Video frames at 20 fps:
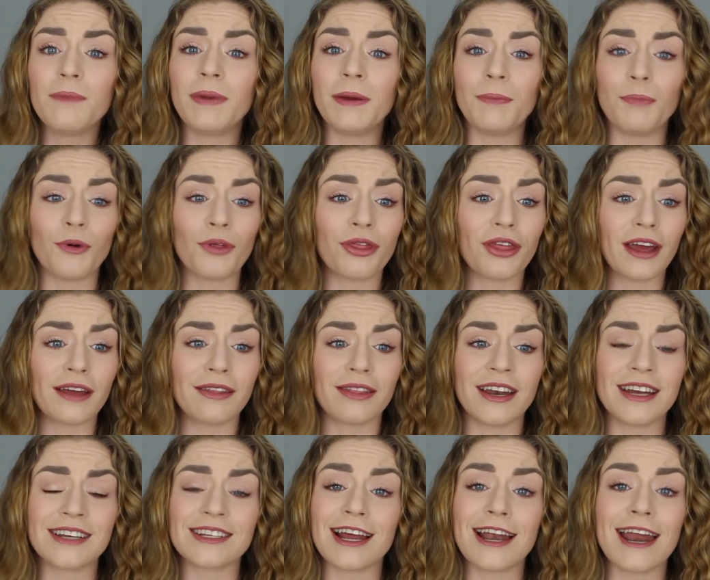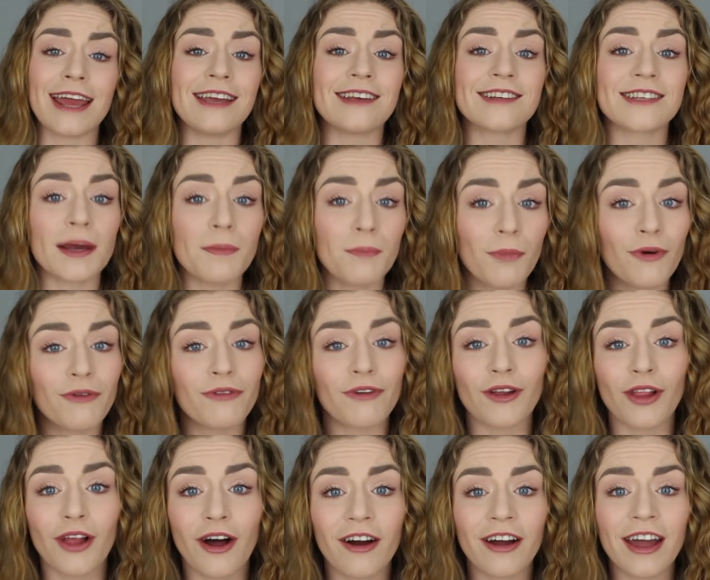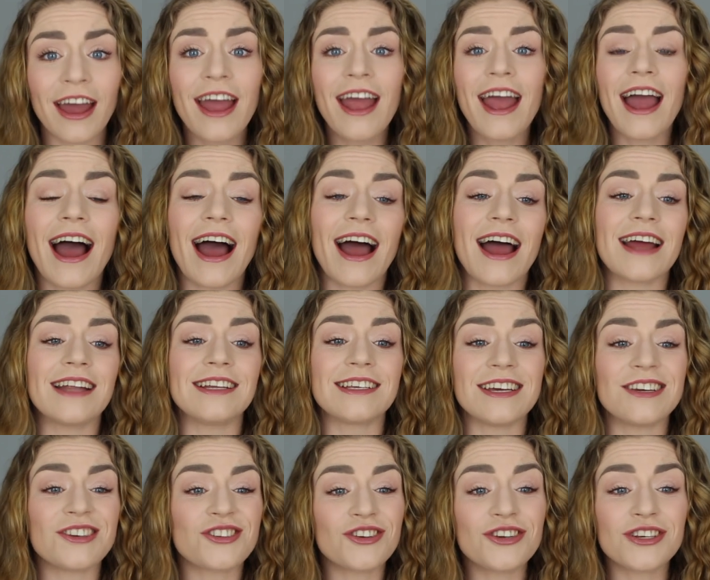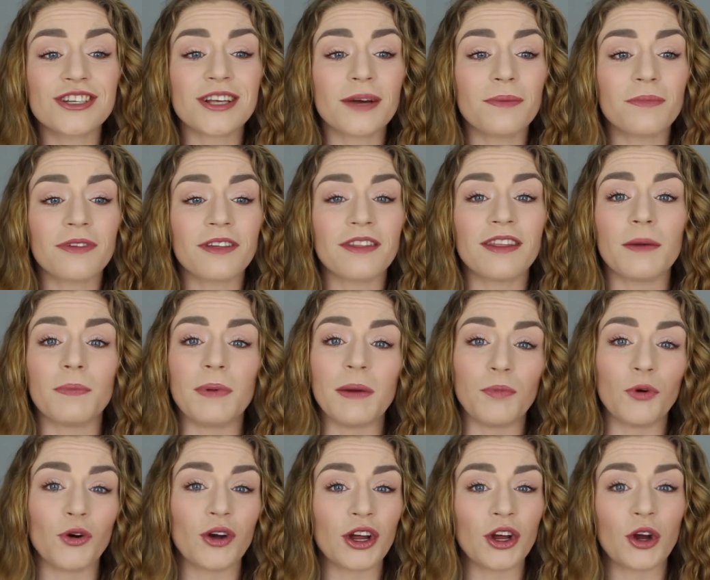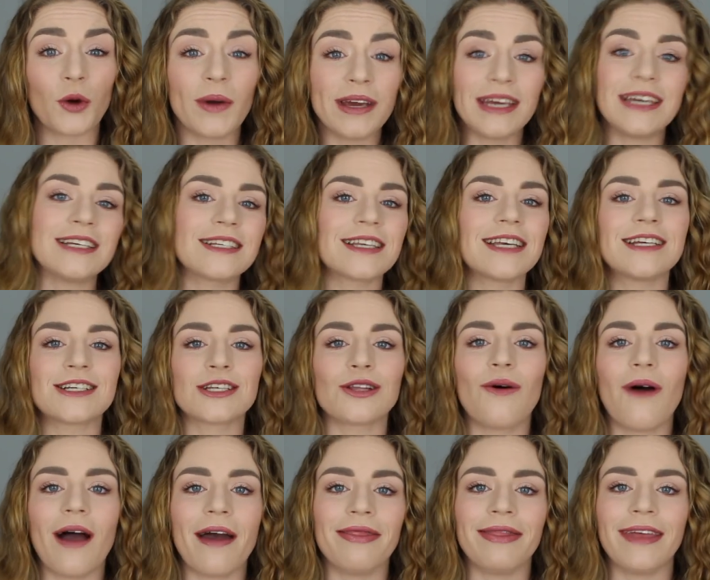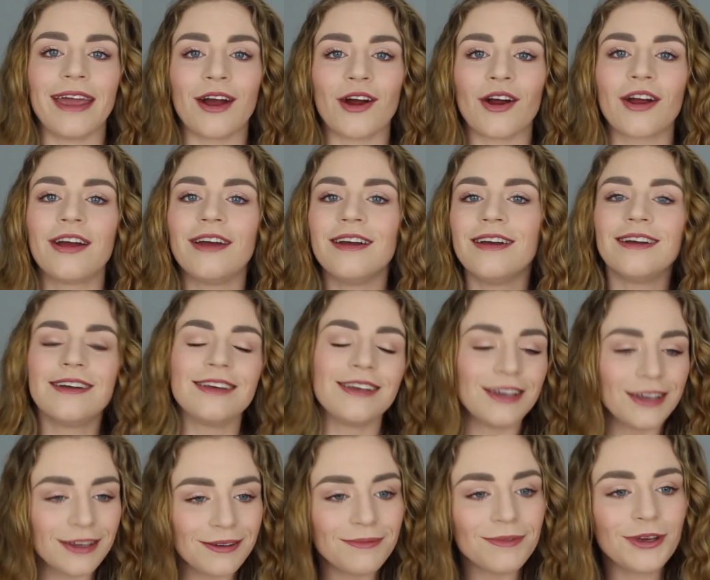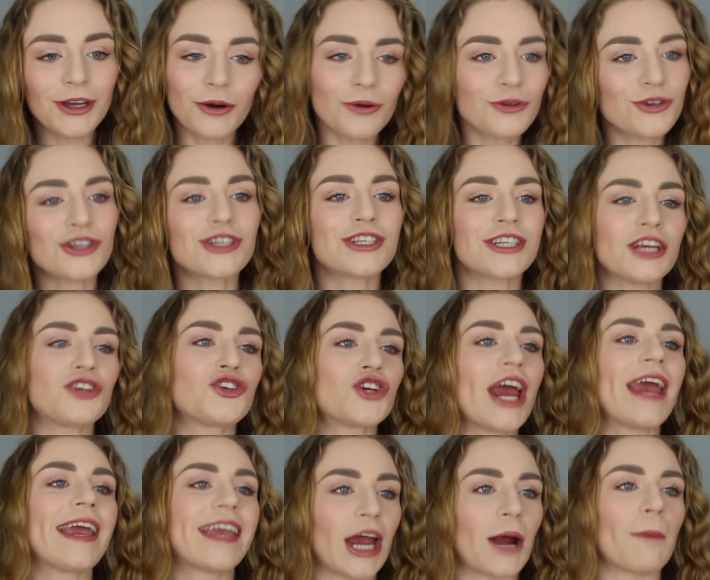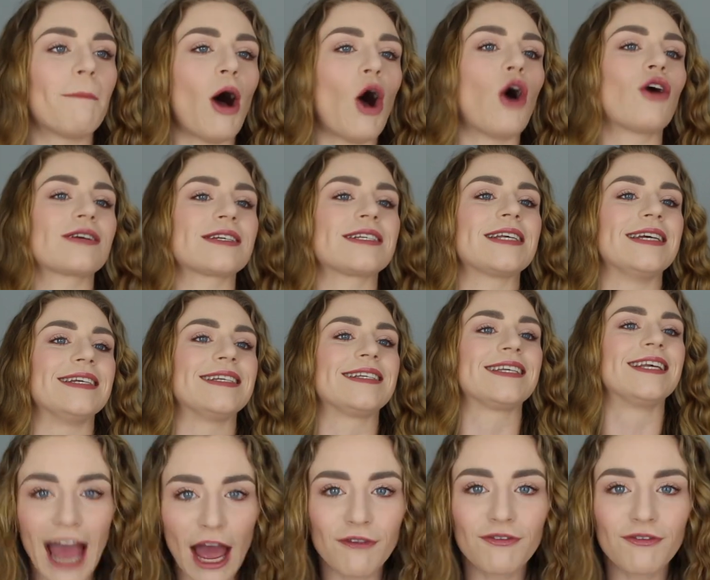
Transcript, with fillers: People think that it's a nice symbol for luck, and it's just something that people can quite easily slot in there, you know, just to check your boxes.